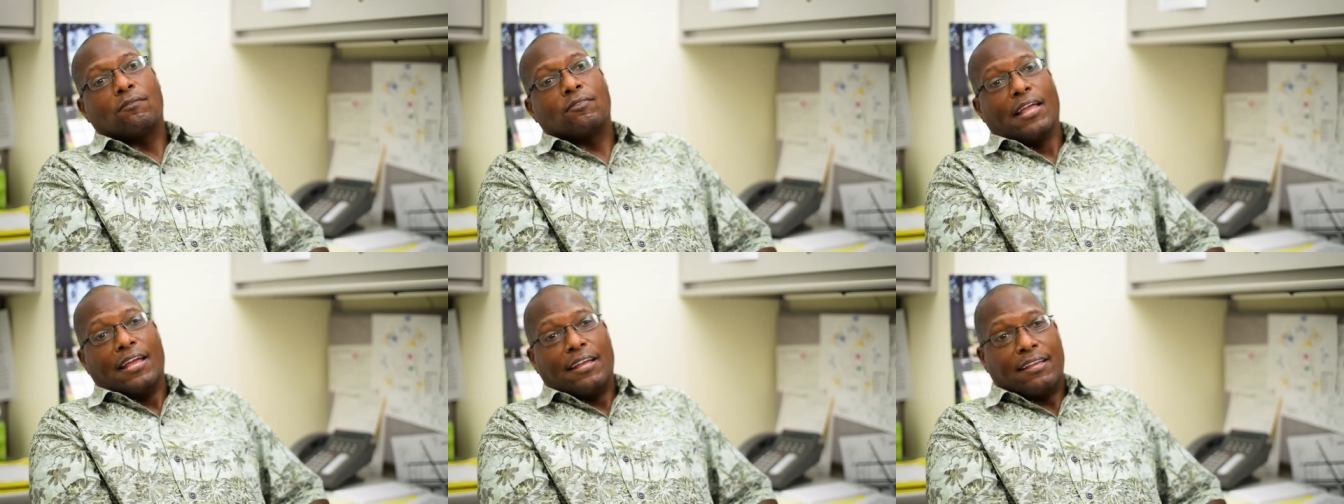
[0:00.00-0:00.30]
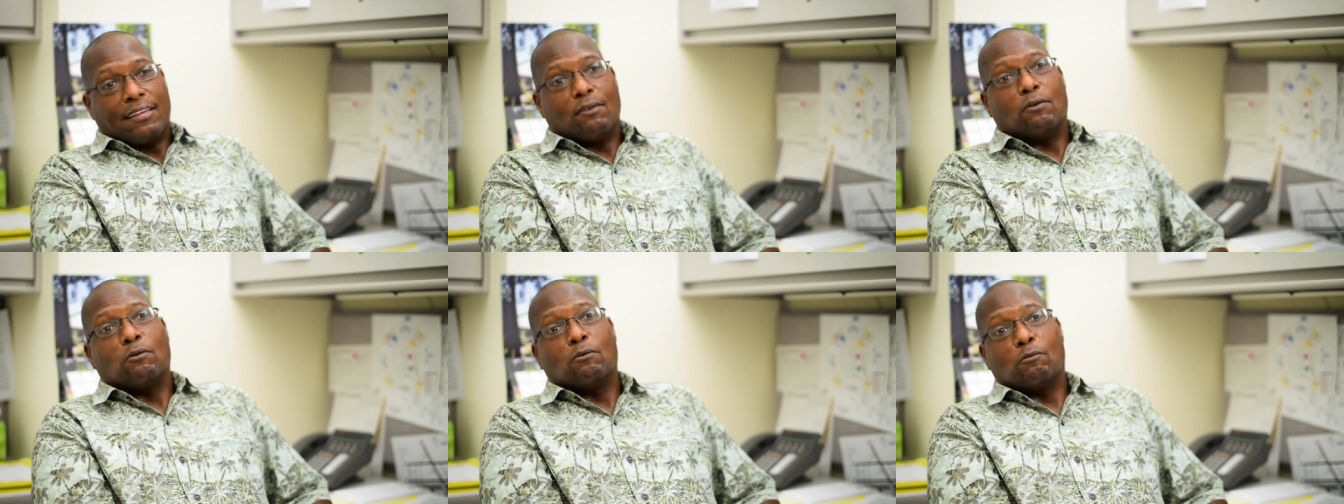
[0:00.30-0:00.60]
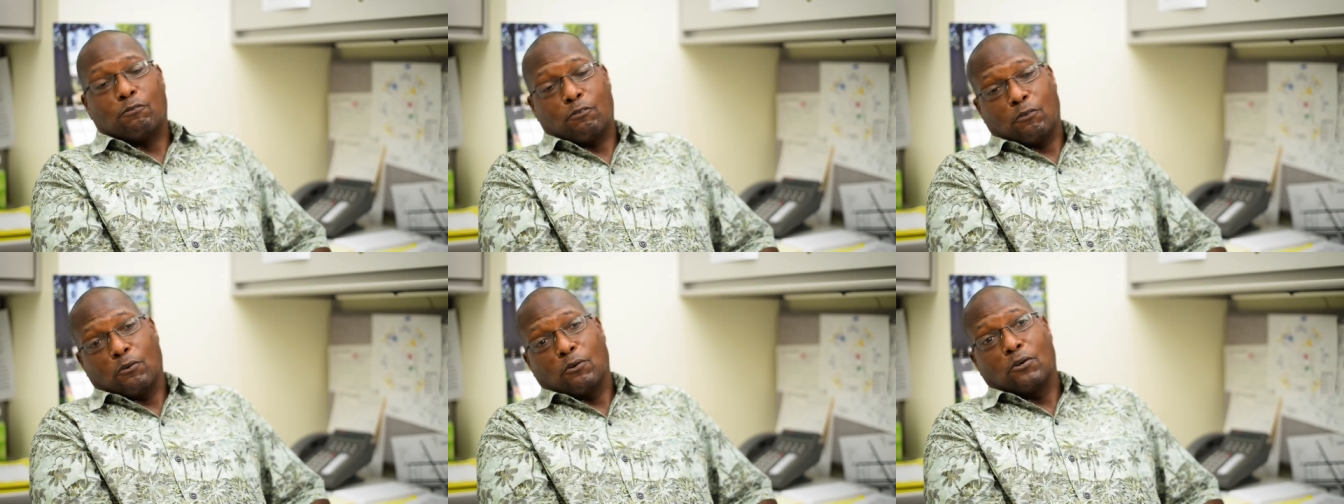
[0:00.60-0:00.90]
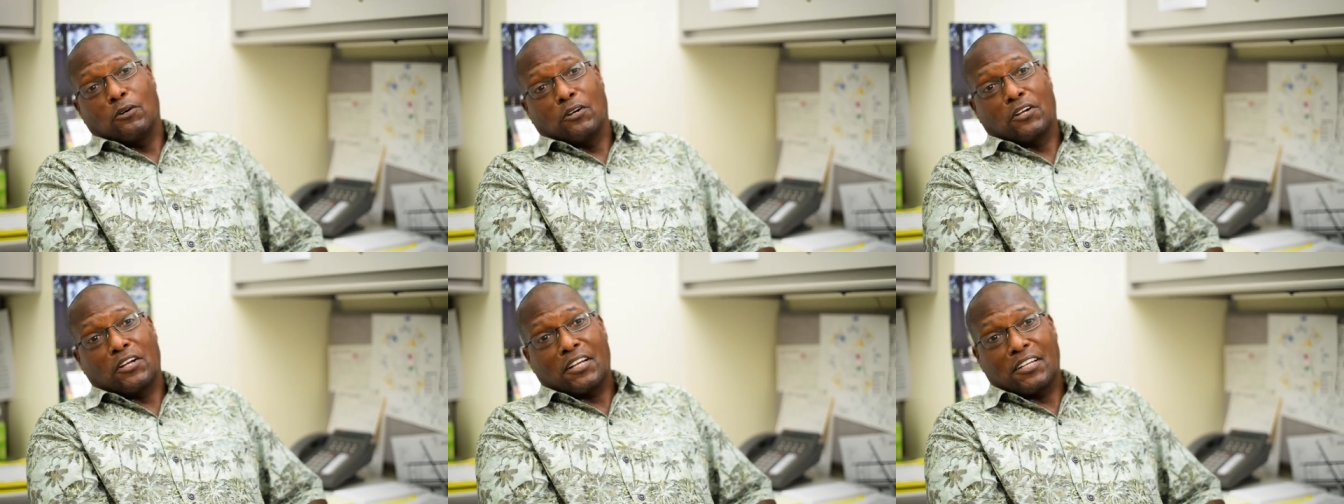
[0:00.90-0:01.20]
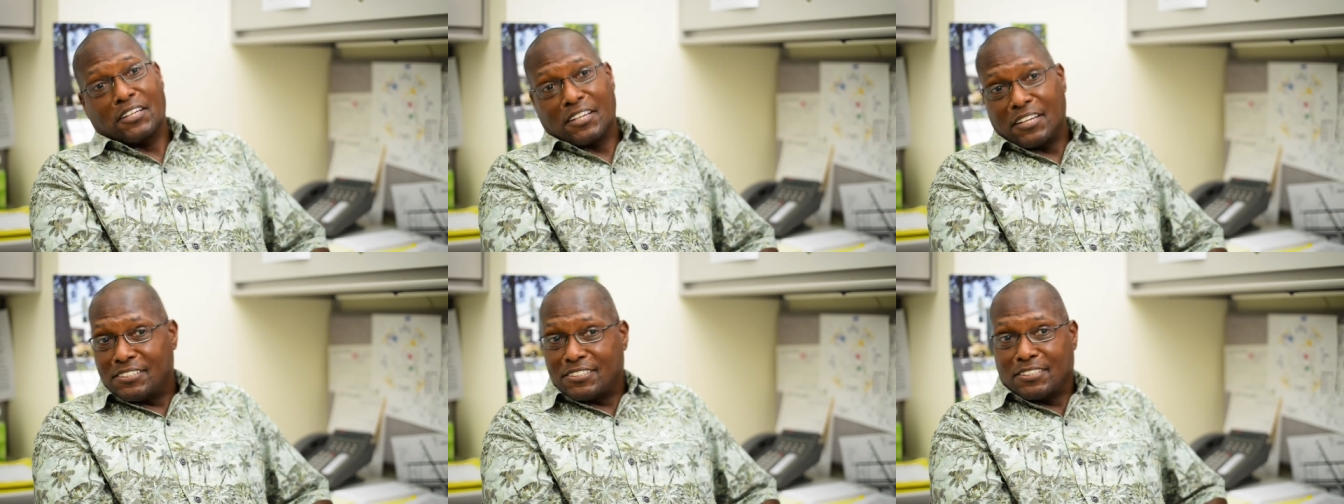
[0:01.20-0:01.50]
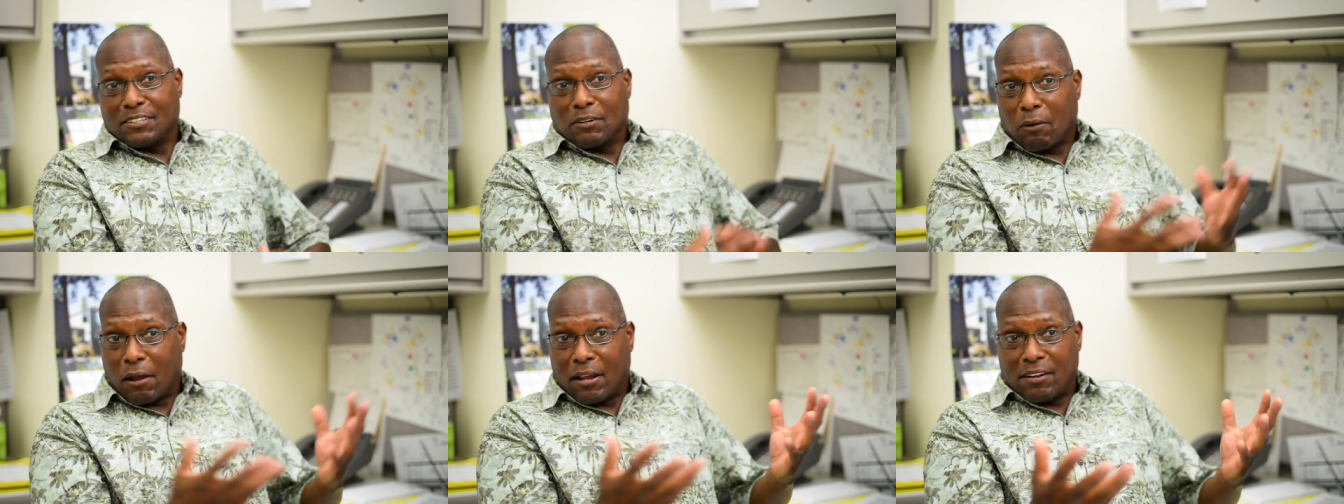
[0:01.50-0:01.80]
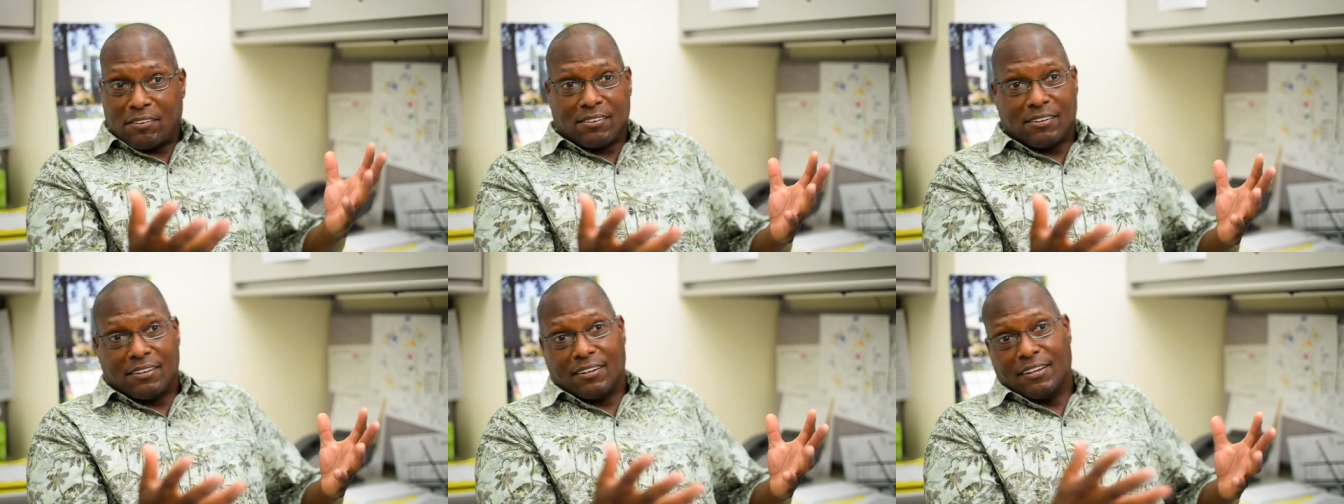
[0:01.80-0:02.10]
thank you for
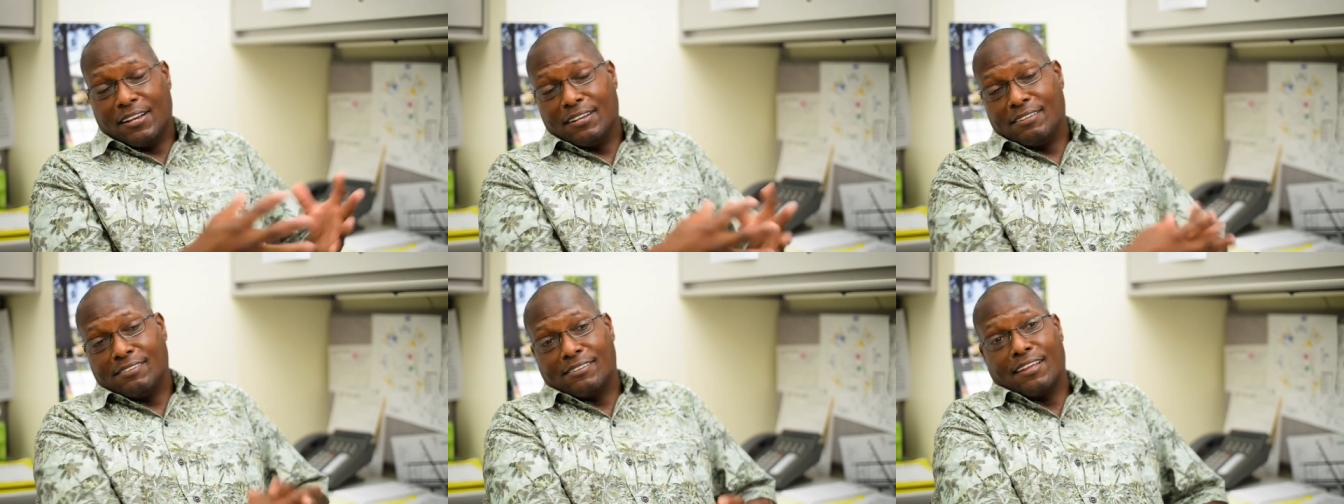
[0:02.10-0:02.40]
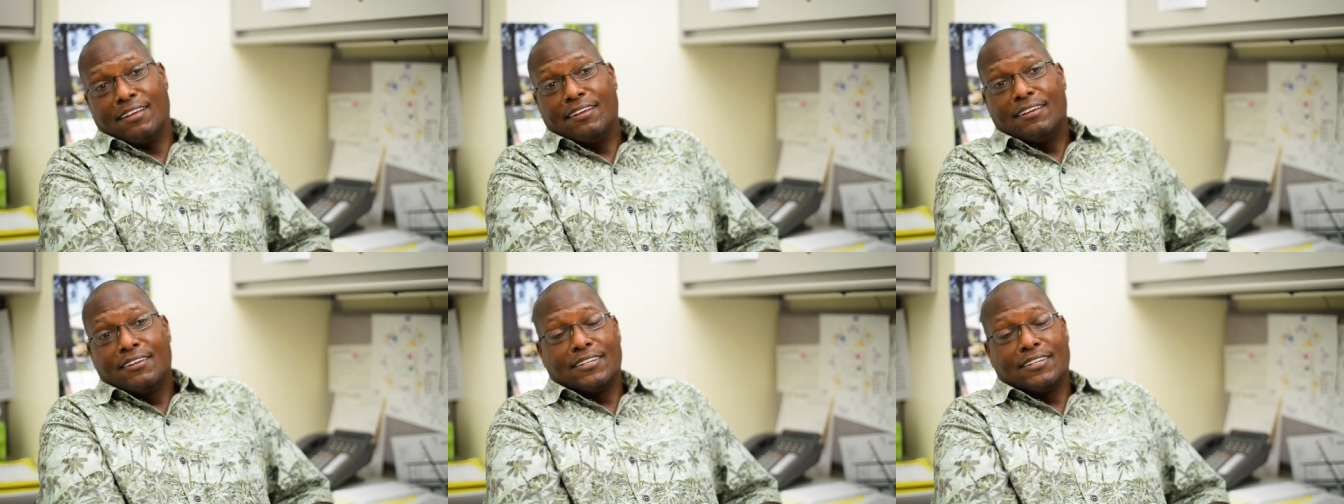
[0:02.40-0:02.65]
consideration and